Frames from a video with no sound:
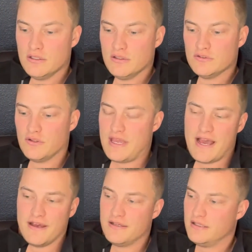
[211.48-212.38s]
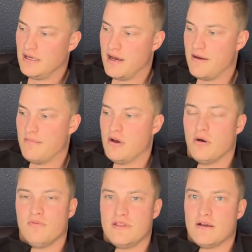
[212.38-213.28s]
So yeah,
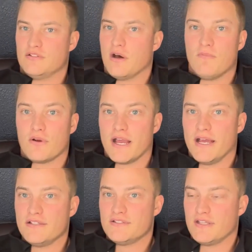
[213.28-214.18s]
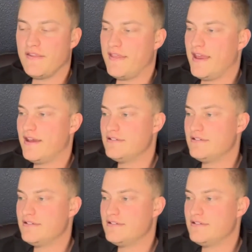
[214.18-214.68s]
hopefully that was helpful, guys, and then